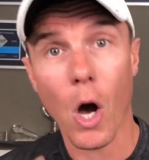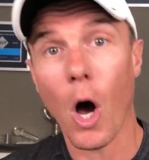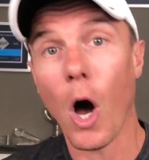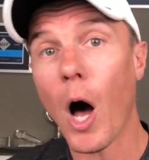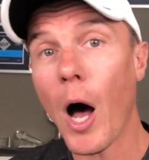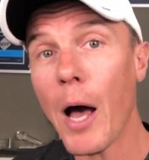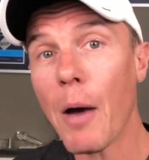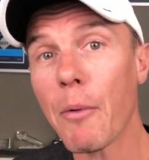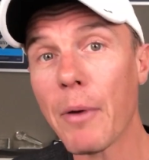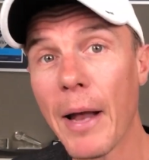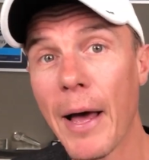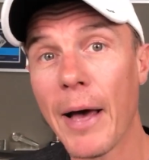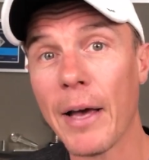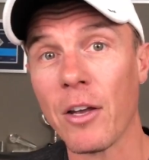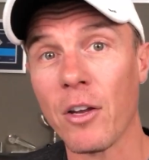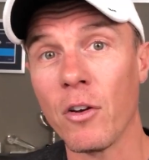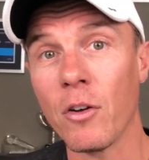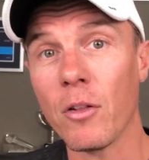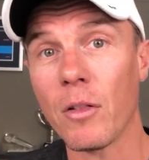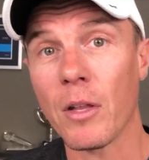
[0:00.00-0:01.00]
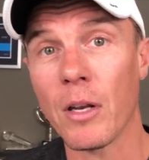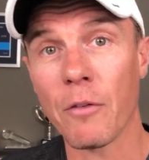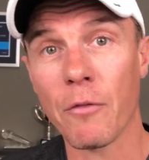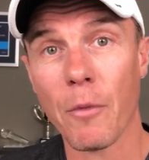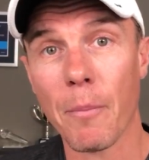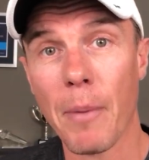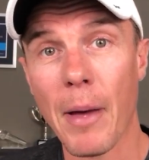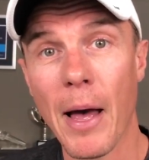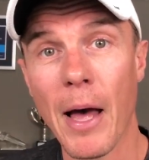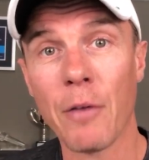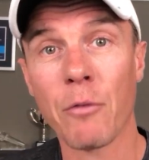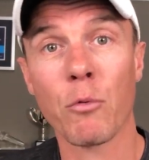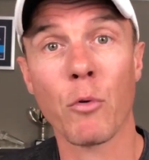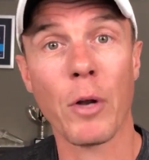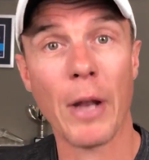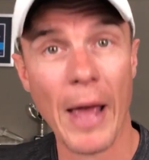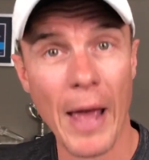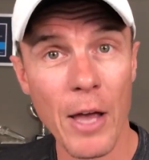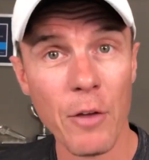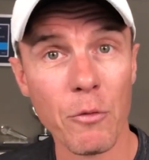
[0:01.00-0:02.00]
I would argue that if a
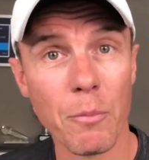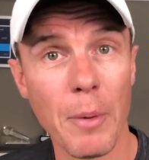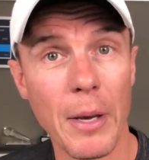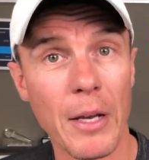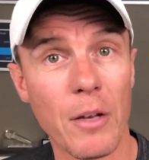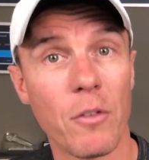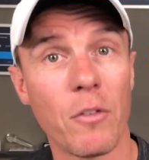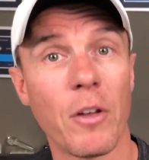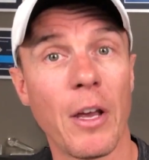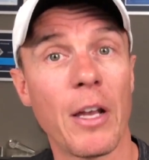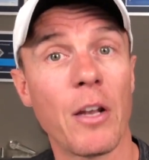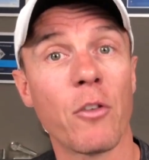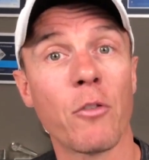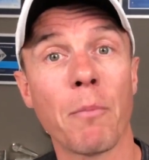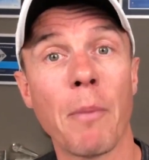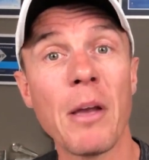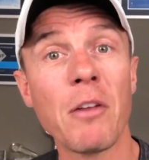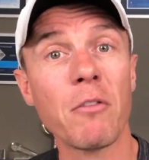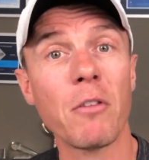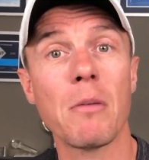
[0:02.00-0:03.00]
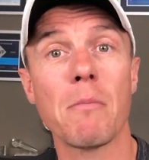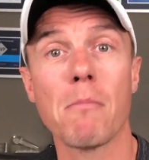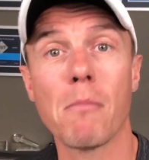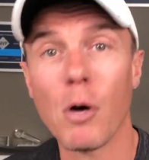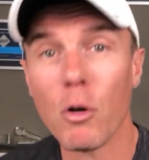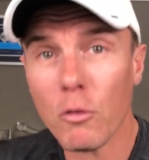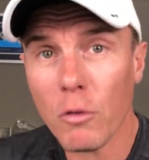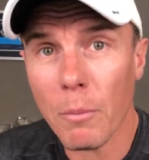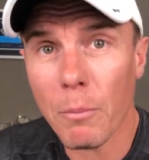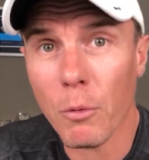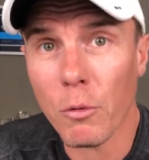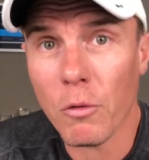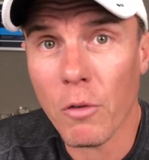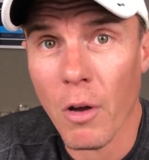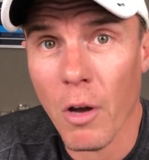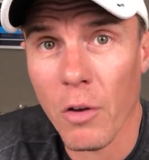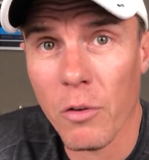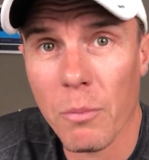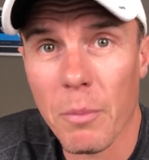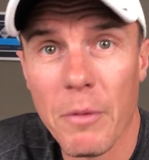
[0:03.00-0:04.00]
password has been seen, especially multiple
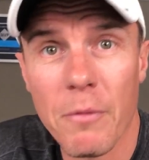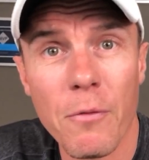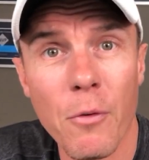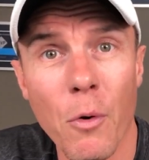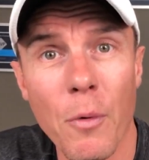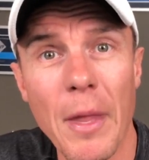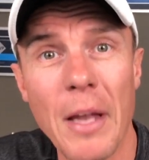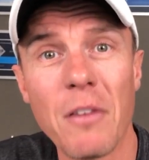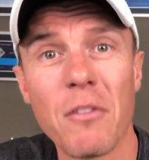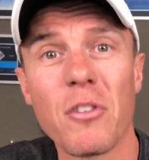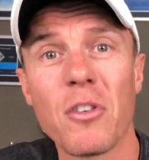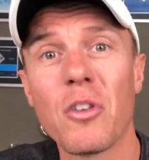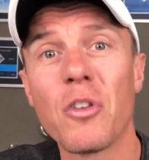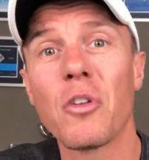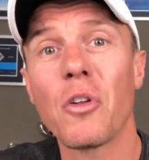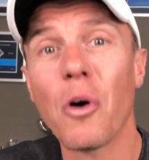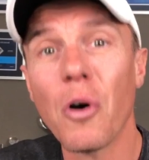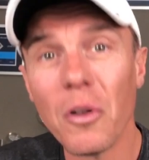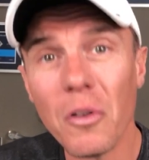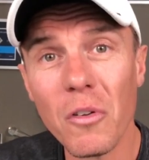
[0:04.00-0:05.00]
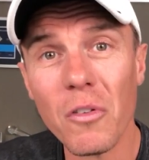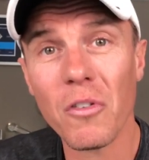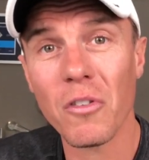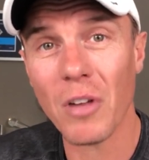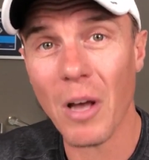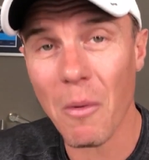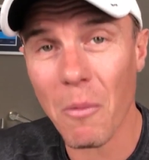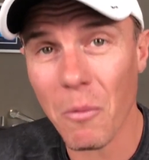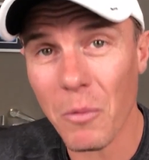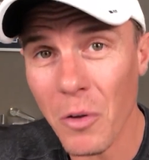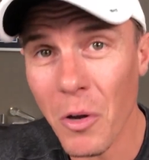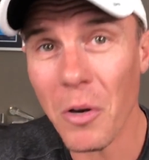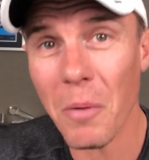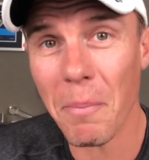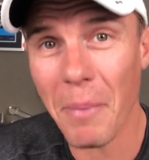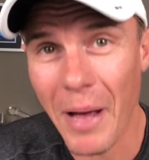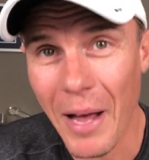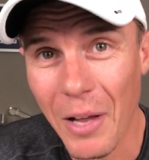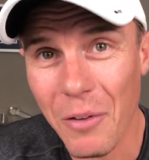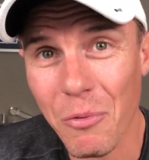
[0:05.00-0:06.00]
times before, that's not a
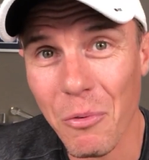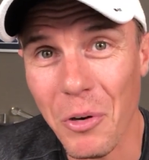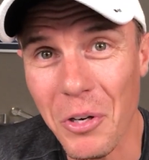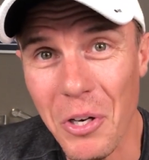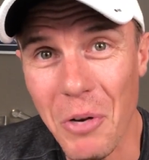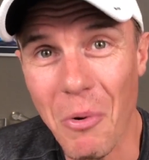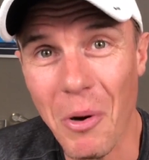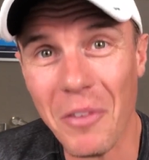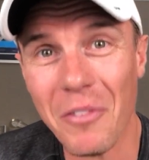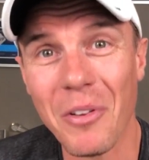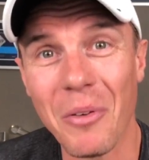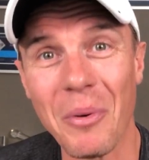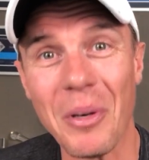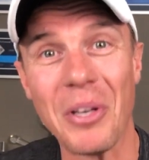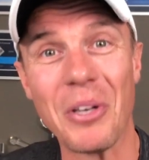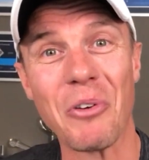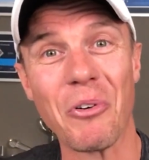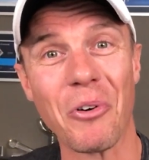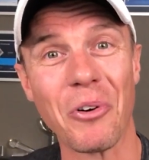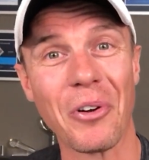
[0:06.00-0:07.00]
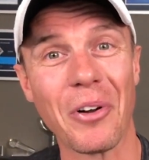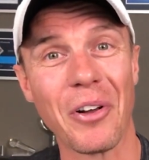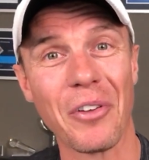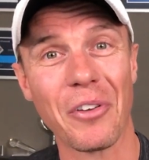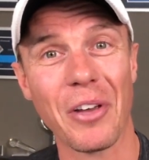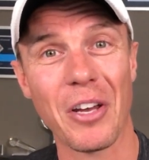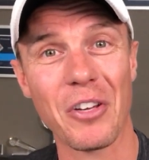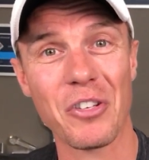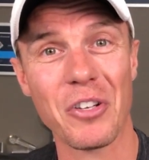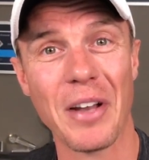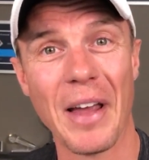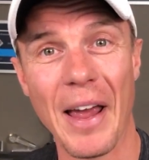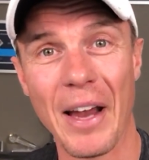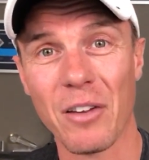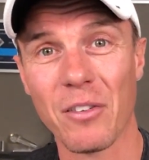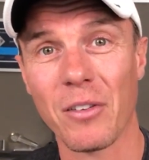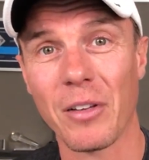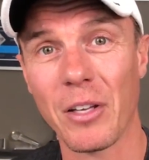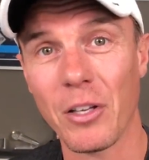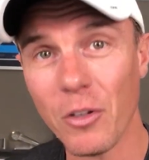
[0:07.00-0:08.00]
password you want someone in your organization
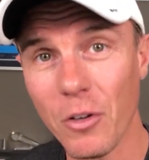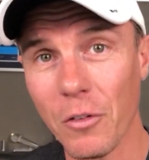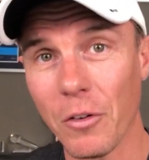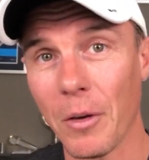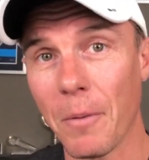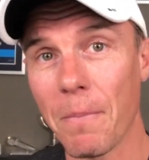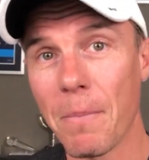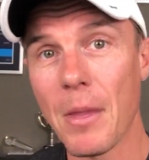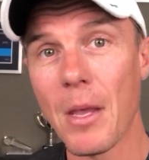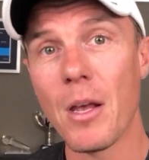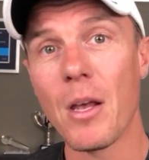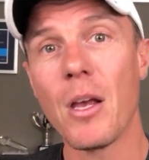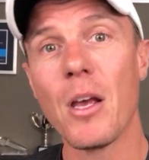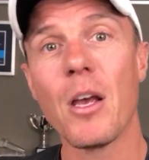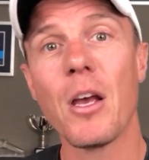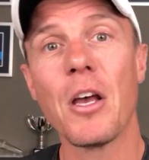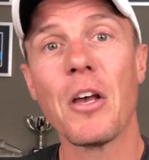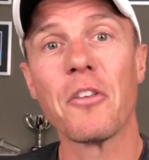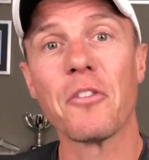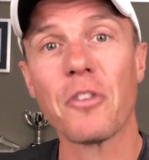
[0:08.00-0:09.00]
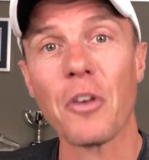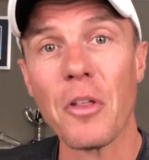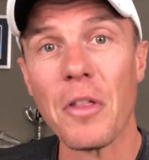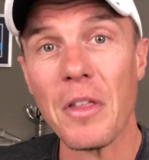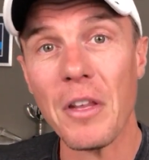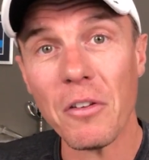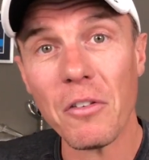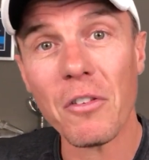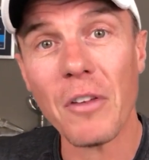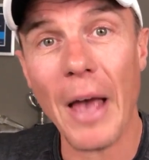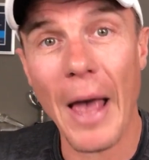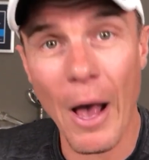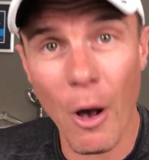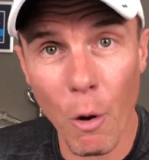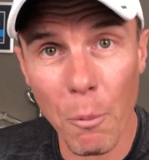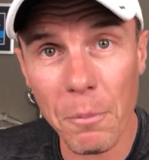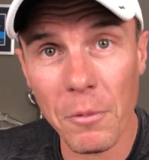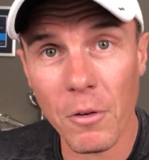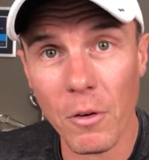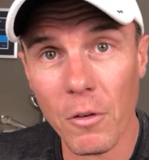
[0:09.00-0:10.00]
actually using. So this
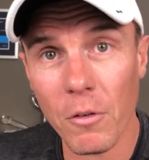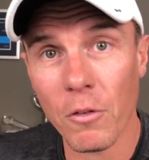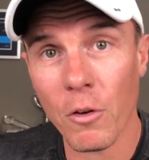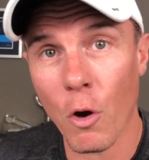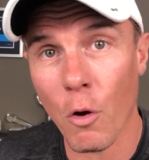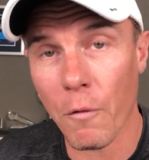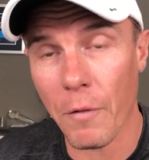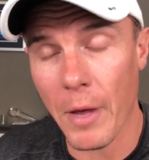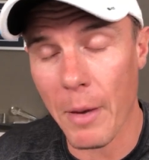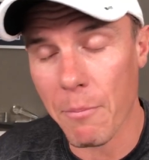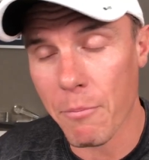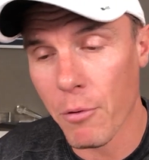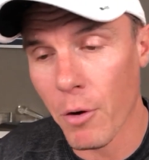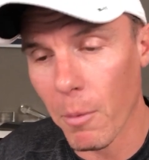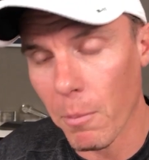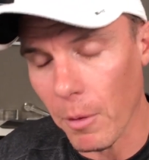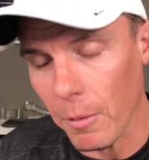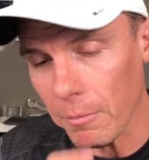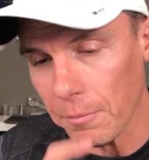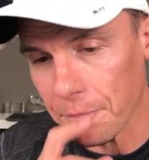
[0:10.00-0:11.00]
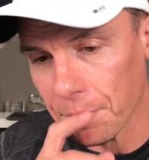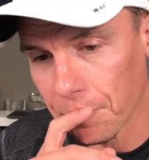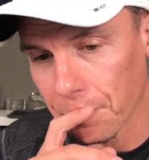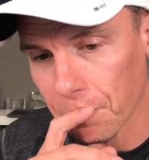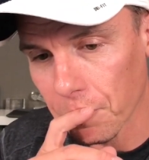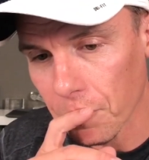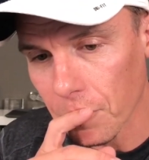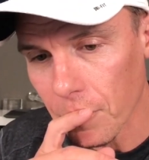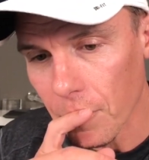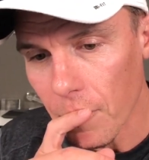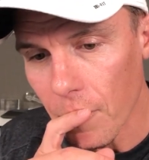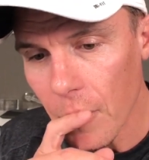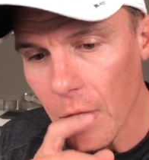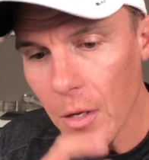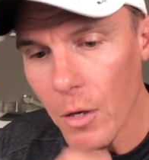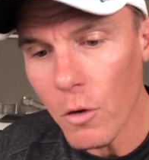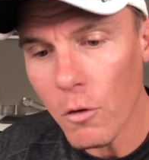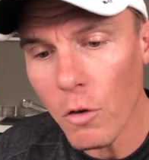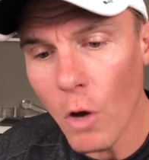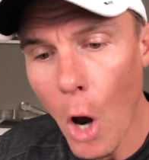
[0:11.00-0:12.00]
helps solve that problem.
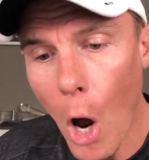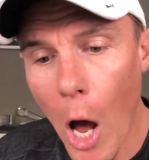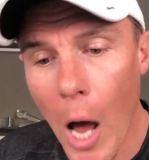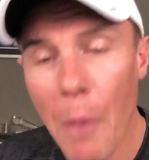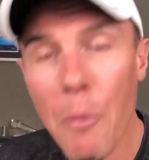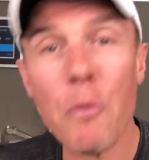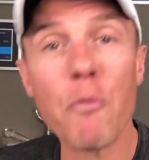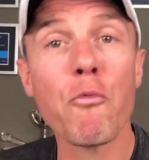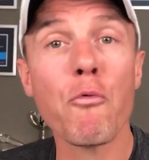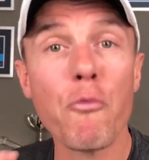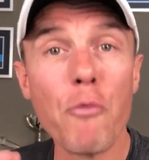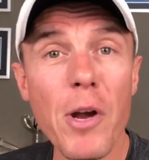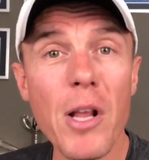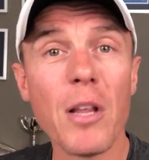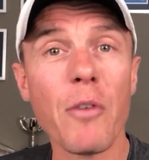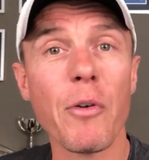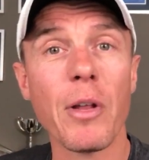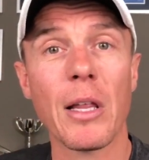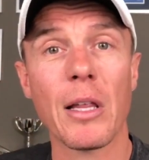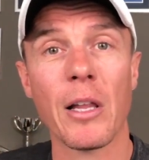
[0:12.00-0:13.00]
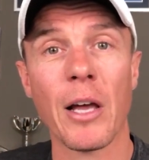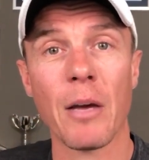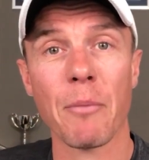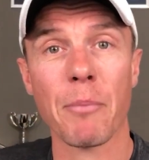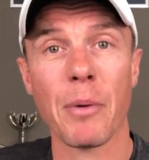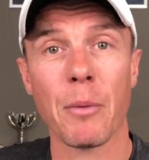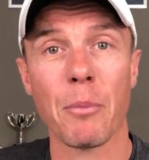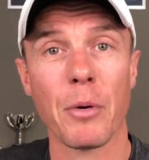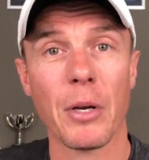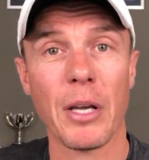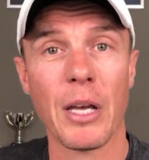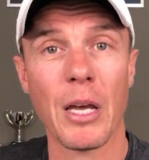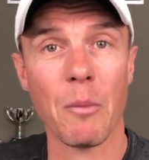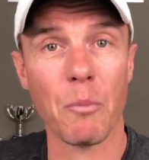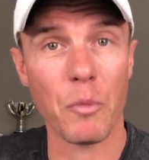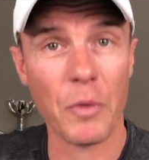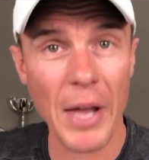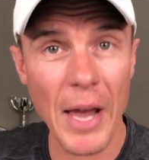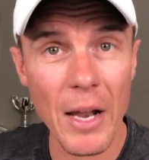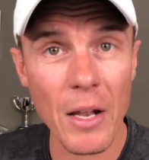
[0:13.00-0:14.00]
So I would really, really like people to
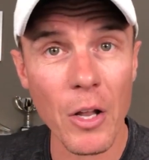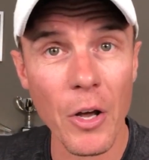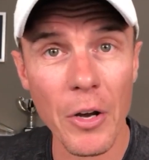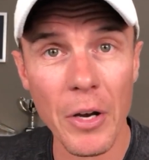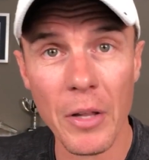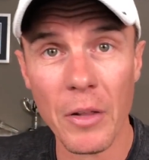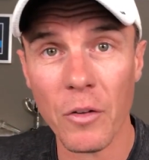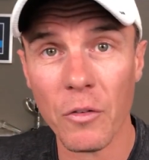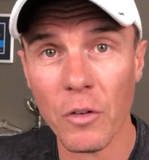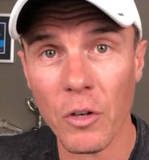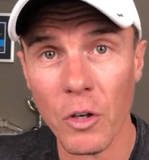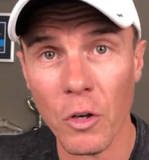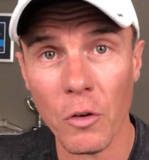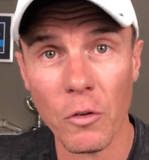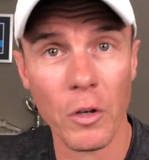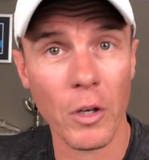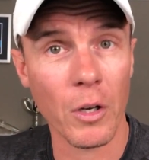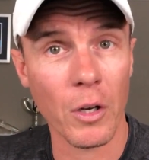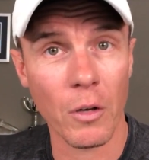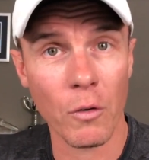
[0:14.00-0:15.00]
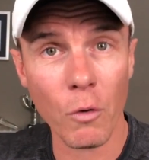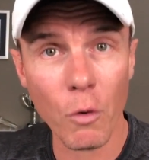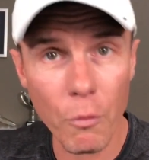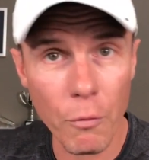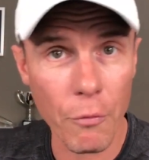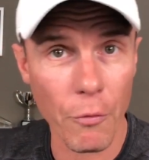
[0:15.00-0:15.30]
keep downloading this and using it. It's all